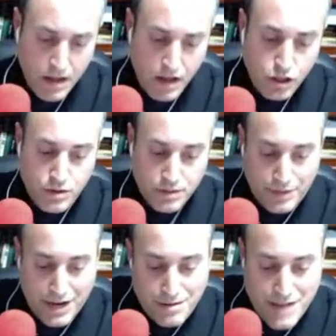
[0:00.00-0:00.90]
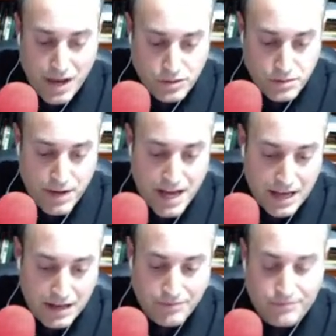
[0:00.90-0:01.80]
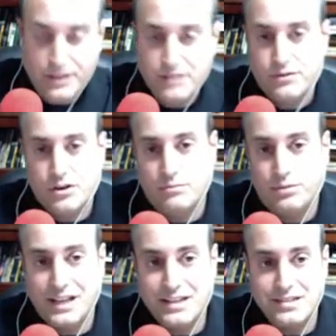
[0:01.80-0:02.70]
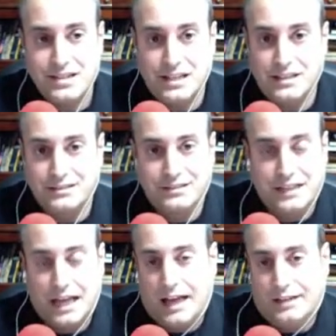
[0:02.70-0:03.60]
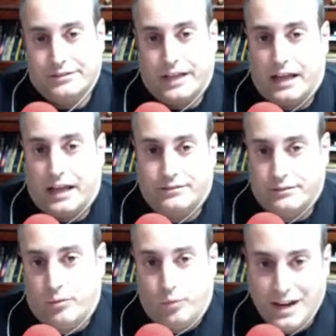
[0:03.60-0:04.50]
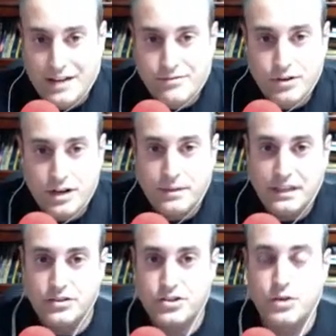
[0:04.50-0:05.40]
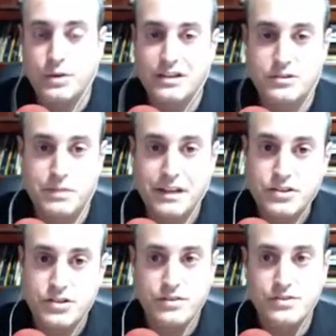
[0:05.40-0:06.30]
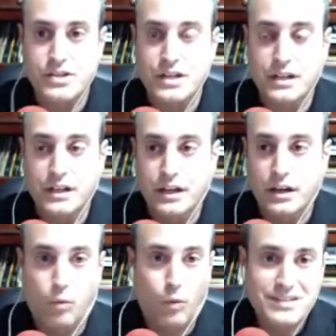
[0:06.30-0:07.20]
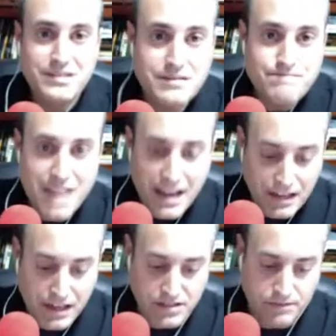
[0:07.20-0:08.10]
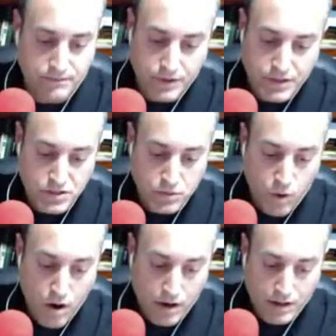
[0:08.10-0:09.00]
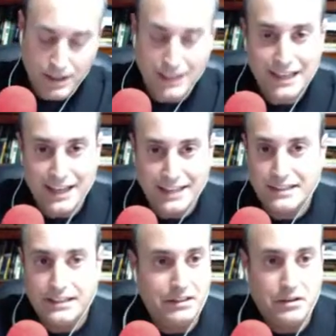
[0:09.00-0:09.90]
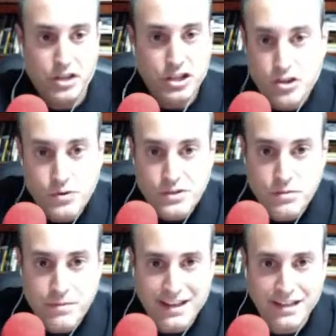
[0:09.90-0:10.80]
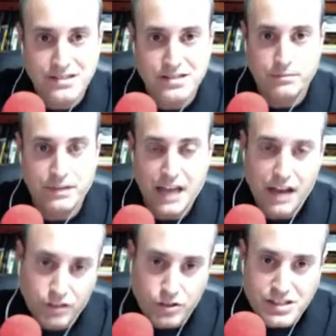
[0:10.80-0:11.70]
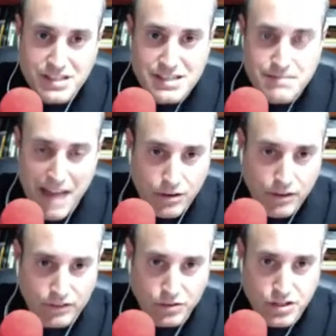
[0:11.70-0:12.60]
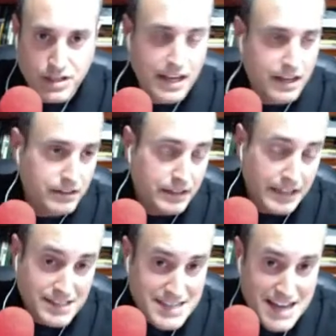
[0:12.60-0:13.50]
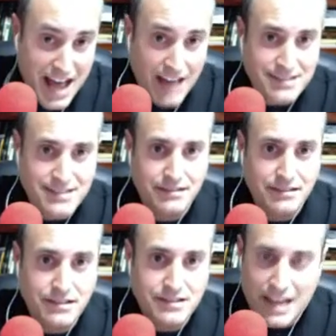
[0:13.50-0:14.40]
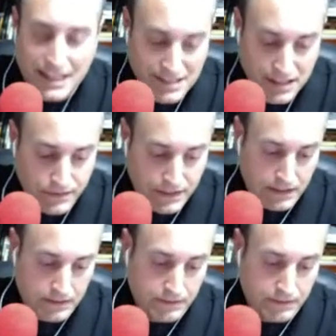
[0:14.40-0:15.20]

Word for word: you compare a mouse pod and a fin for complexity. I, I, whatever. I mean, you're showing us pictures. What's the mechanism for this to work? Again, there is no mechanism. Evolution's macroevolution is not scientific.